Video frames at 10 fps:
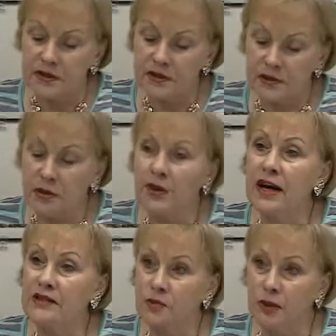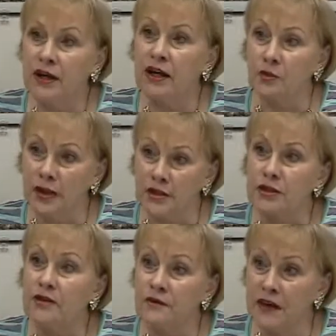So that's when I went
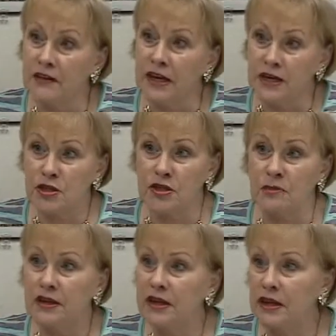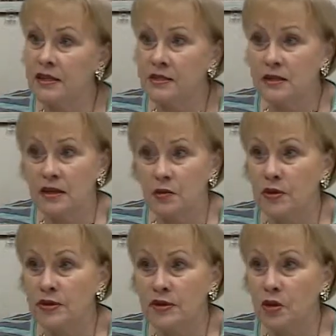to the foundation, because there
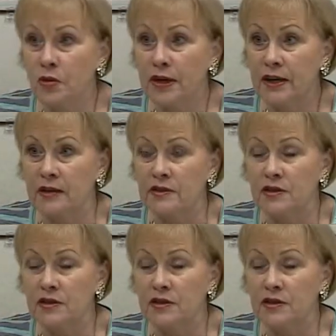was no one else.